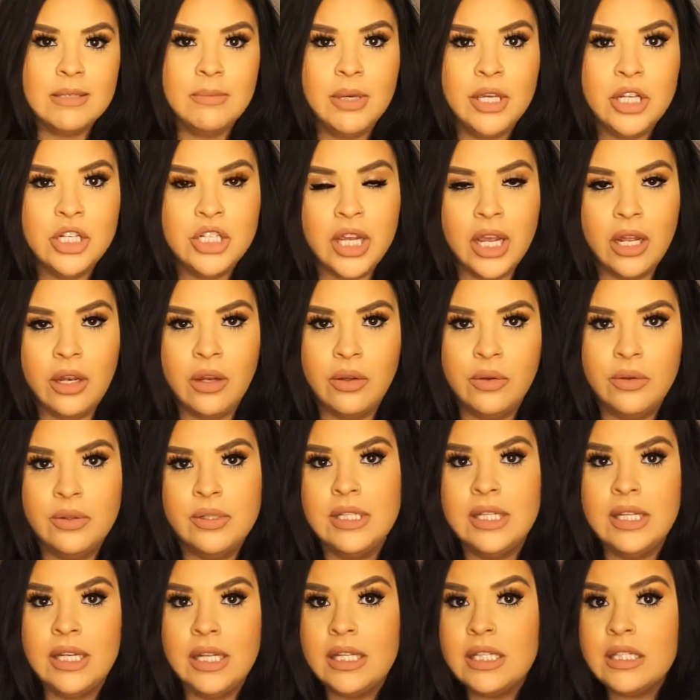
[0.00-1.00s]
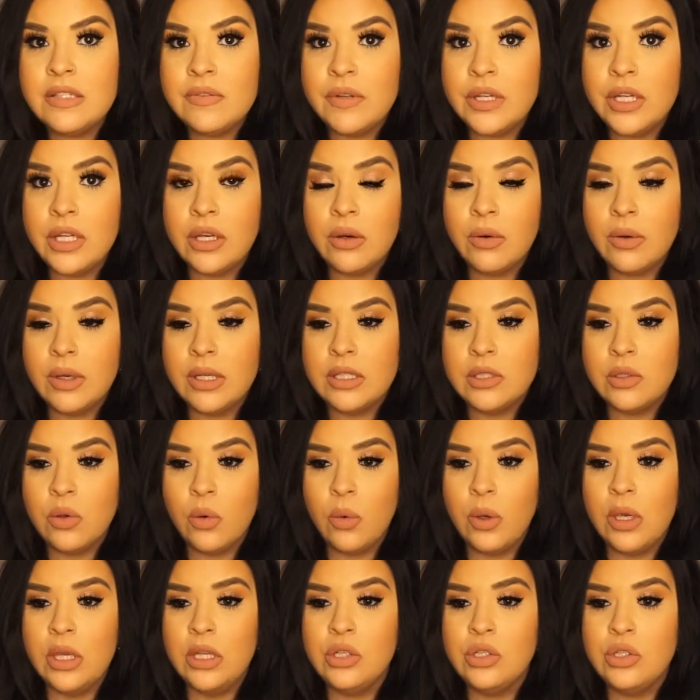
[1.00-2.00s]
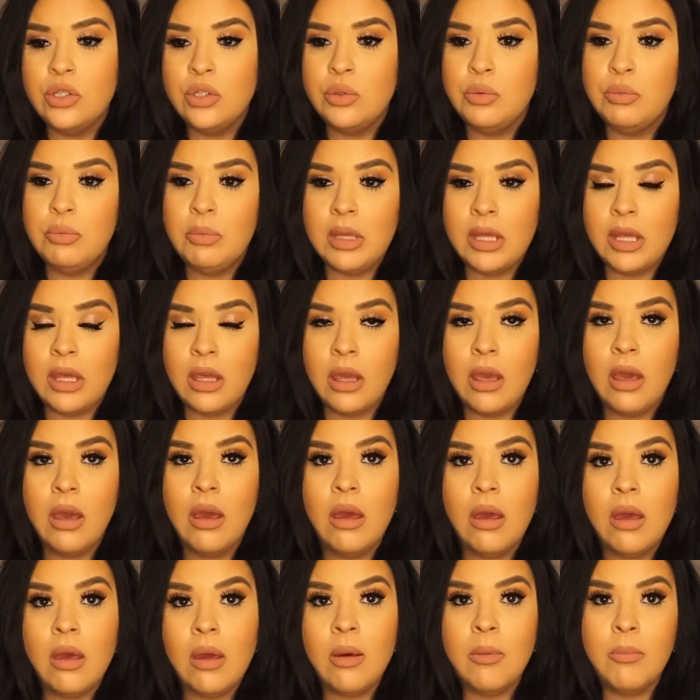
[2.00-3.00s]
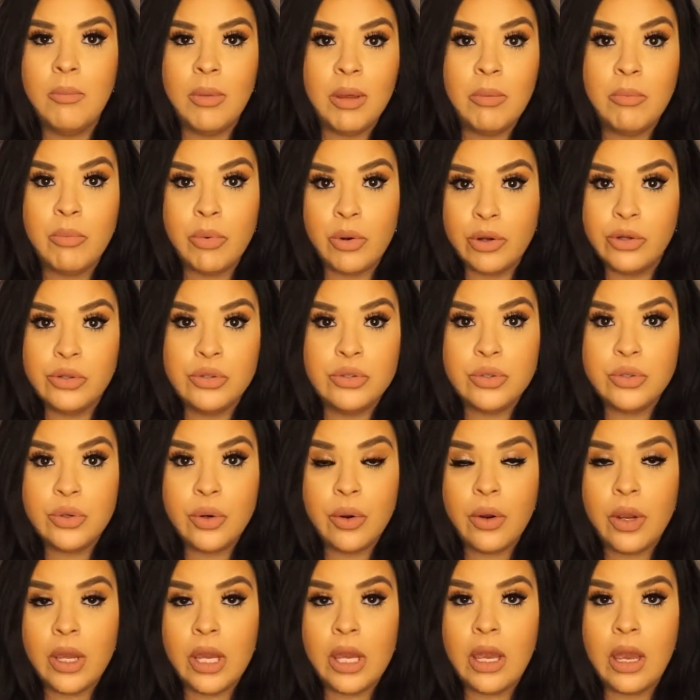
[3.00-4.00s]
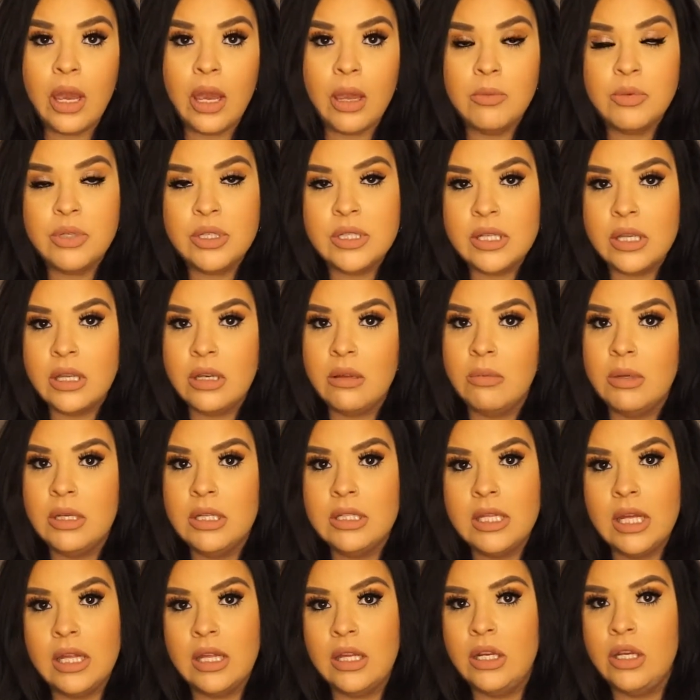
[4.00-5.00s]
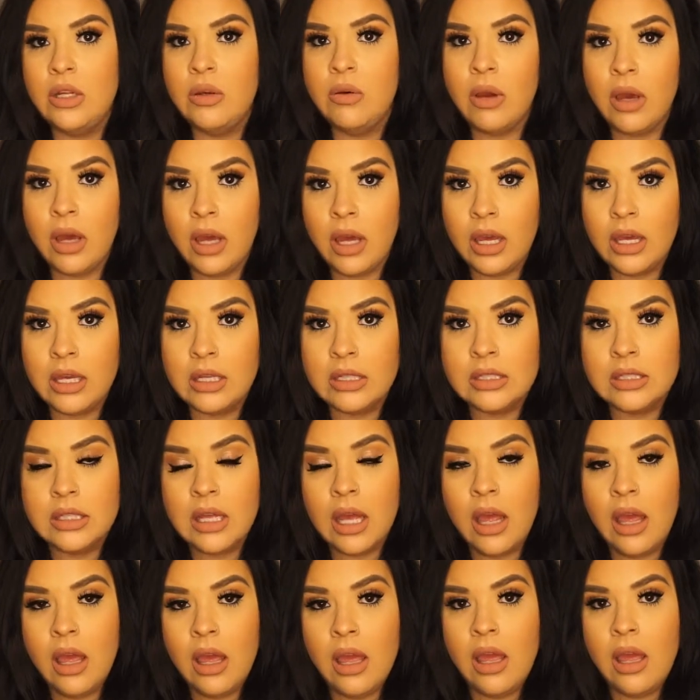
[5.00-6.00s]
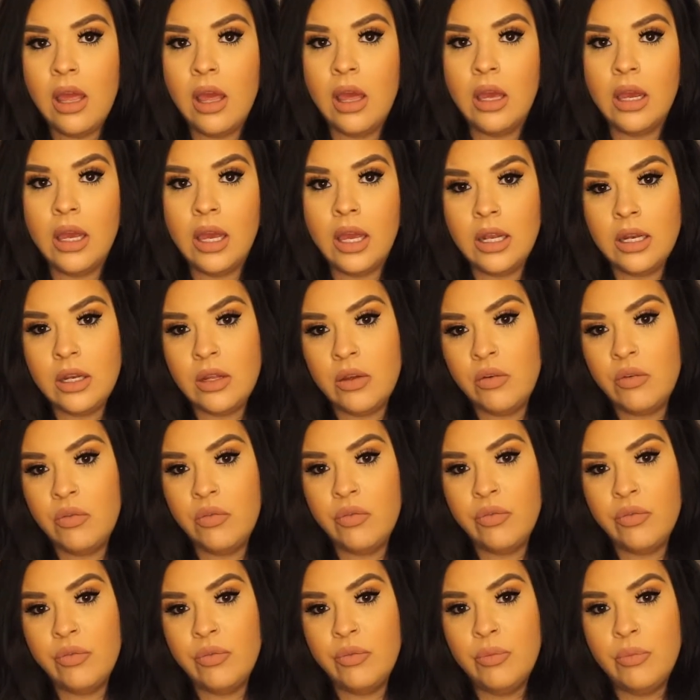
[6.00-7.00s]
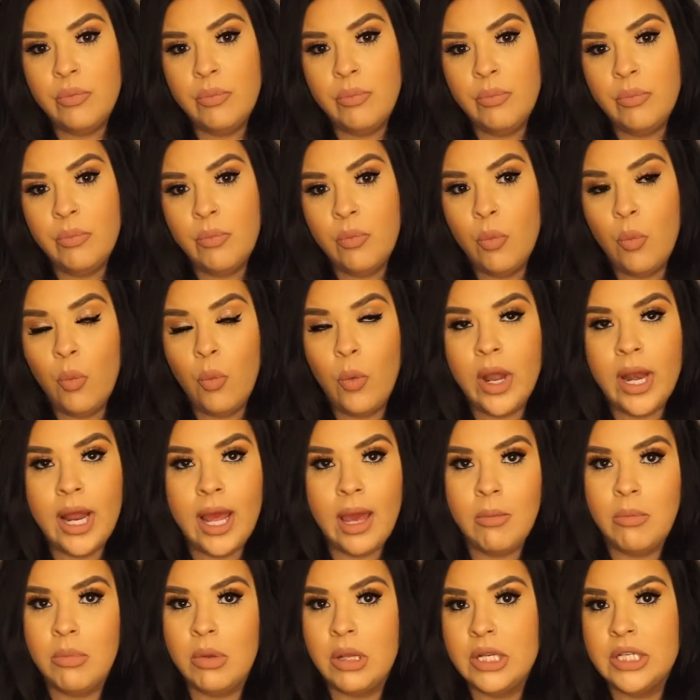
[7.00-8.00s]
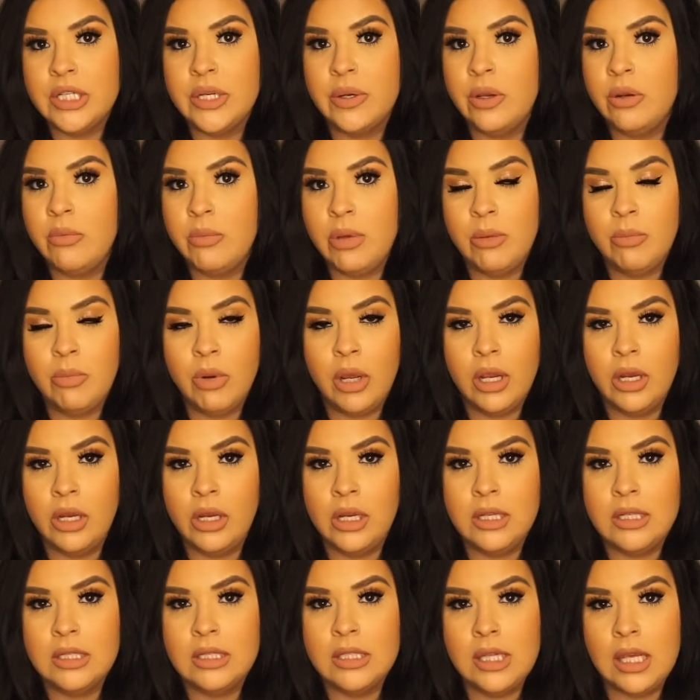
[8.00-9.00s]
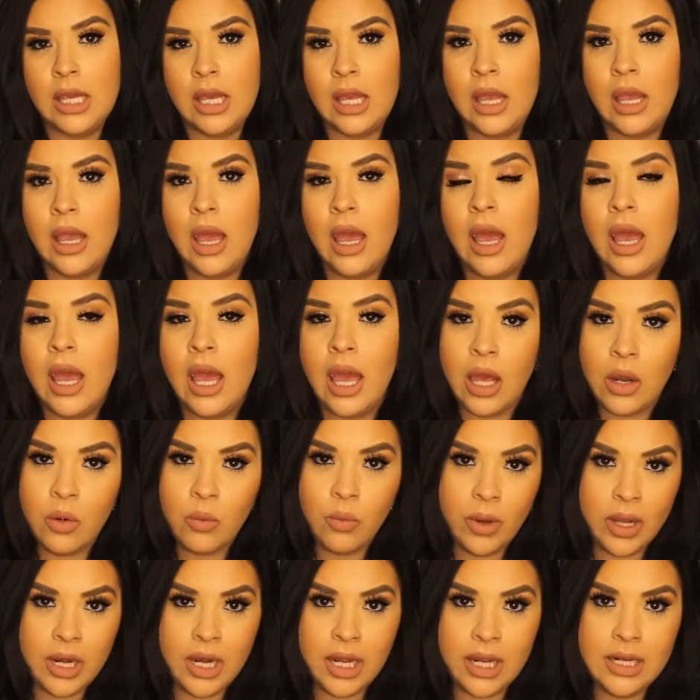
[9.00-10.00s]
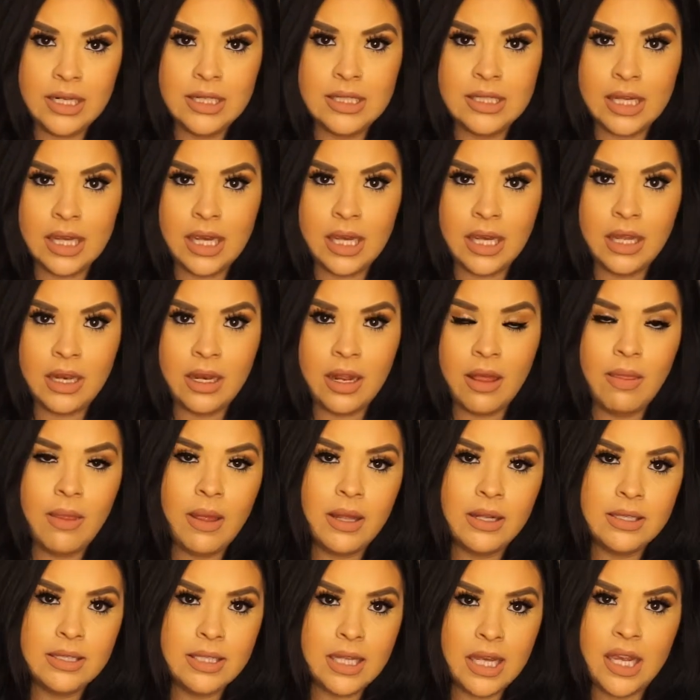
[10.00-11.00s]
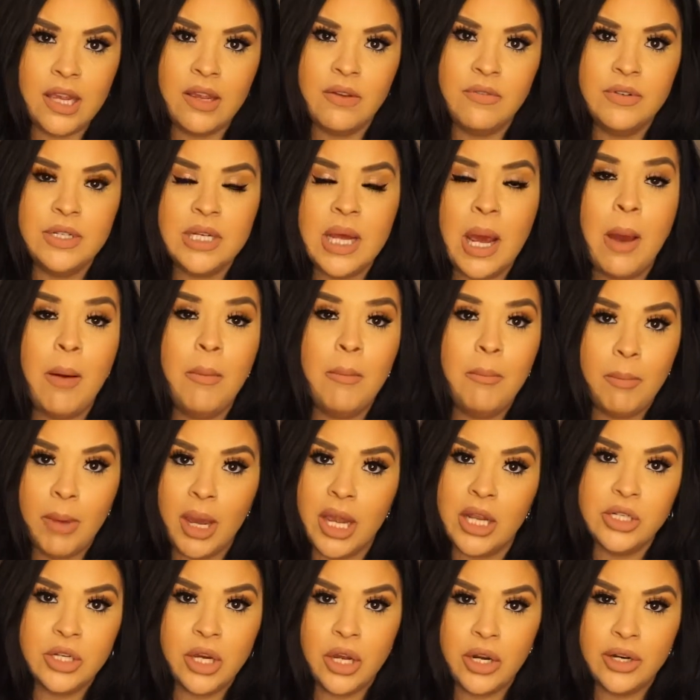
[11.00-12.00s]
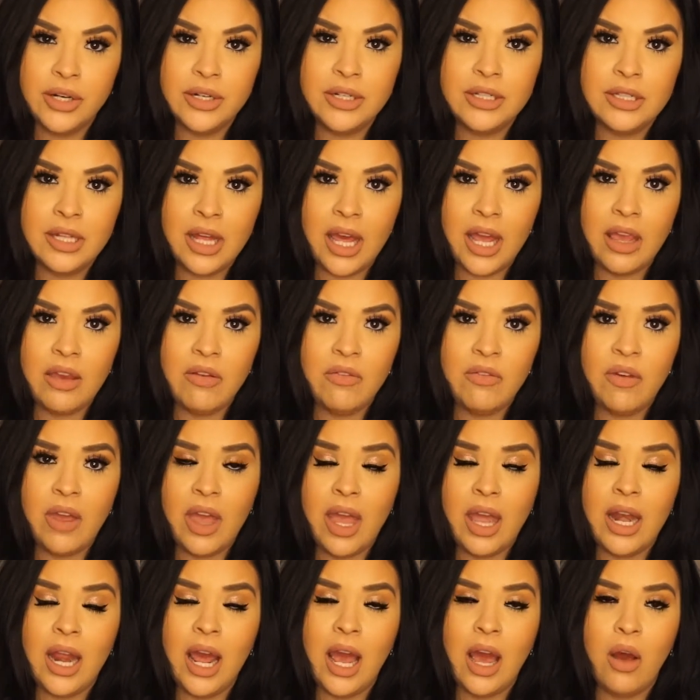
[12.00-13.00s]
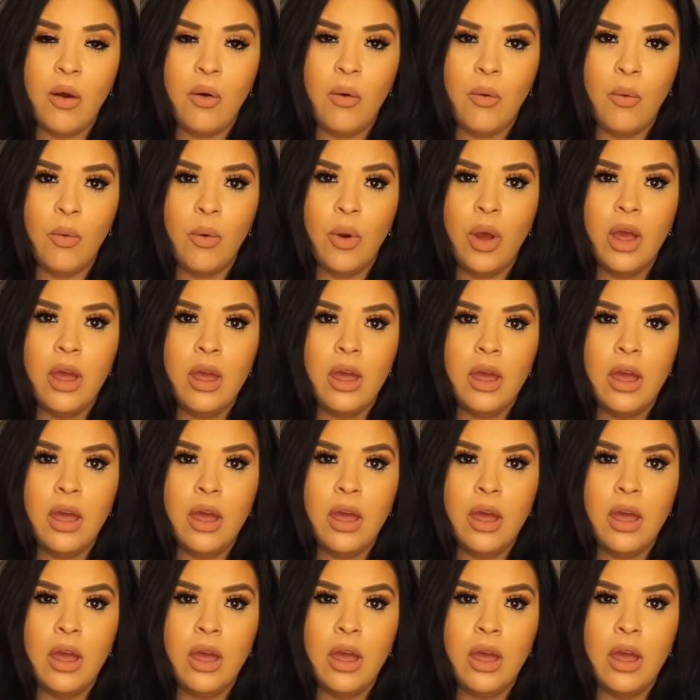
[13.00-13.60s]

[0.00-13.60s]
to my channel. Today's video is going to be my birth story. I'm just going to be telling you guys kind of what happened during my pregnancy and what I did that saved my daughter's life, and how